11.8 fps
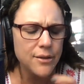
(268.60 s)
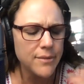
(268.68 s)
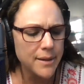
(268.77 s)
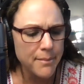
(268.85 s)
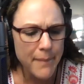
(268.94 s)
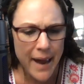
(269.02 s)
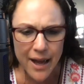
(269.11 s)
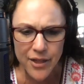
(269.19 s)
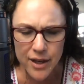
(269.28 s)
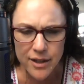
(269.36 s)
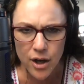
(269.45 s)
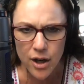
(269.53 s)
math
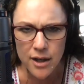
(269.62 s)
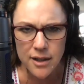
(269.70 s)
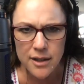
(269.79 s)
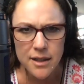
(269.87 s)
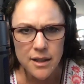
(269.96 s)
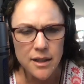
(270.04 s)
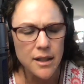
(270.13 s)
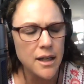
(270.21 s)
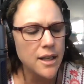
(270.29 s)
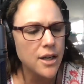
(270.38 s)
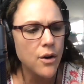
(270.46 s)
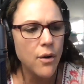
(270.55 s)
had gone a little,
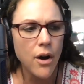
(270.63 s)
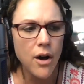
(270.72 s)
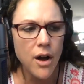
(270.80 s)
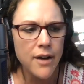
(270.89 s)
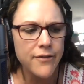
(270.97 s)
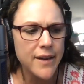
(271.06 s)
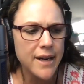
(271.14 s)
off,